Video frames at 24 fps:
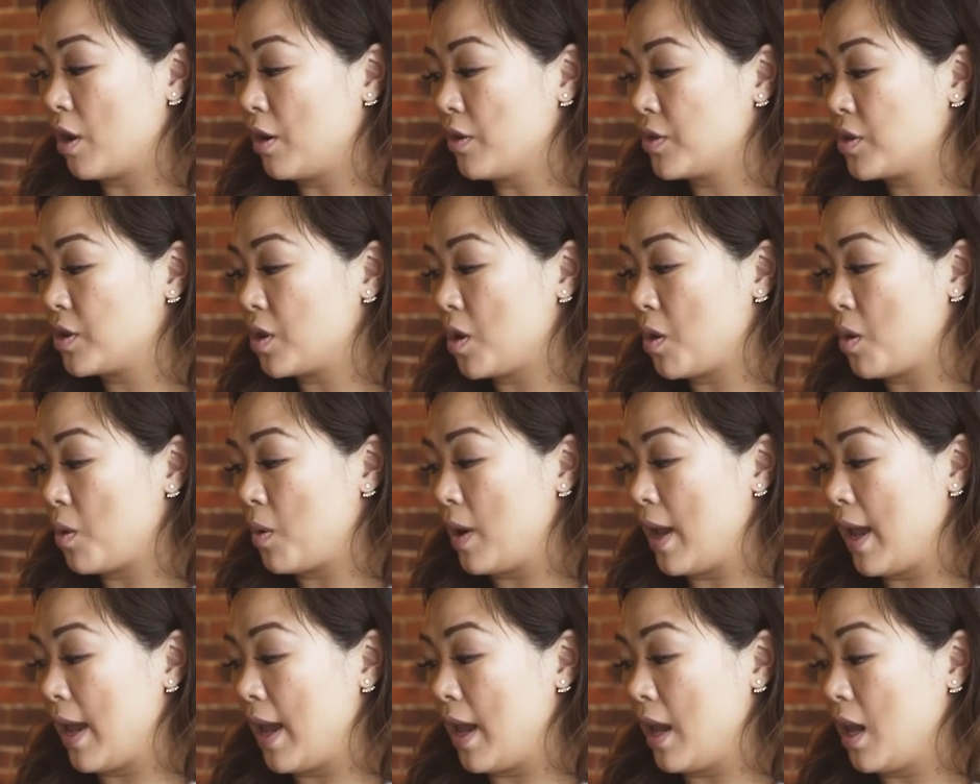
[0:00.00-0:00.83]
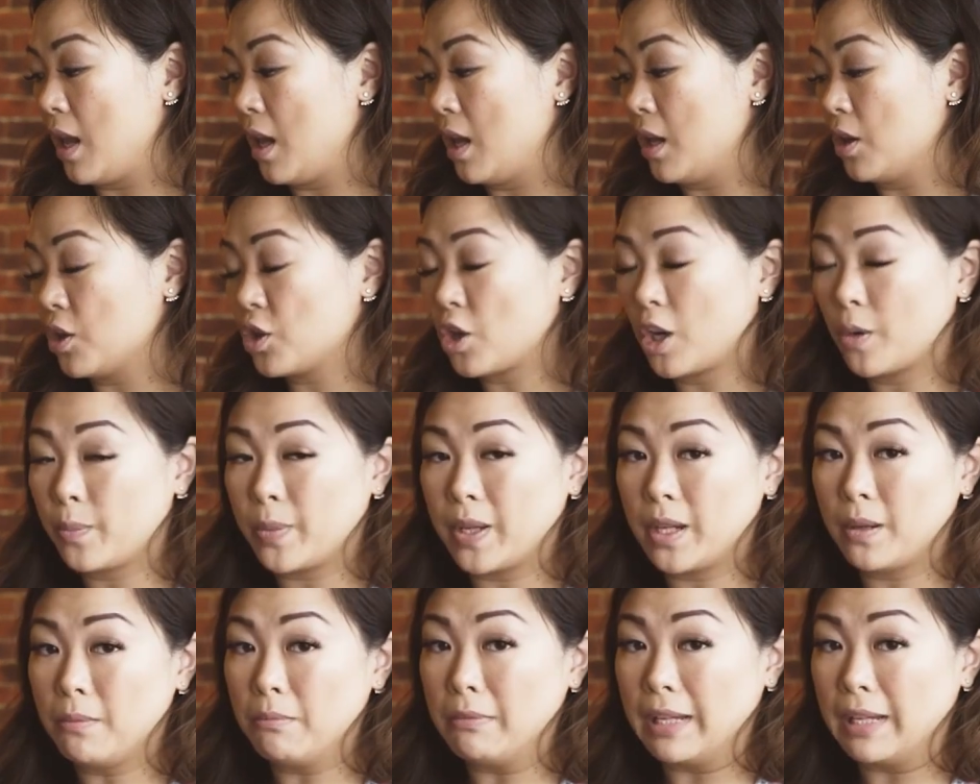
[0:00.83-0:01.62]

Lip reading: also a Sharpie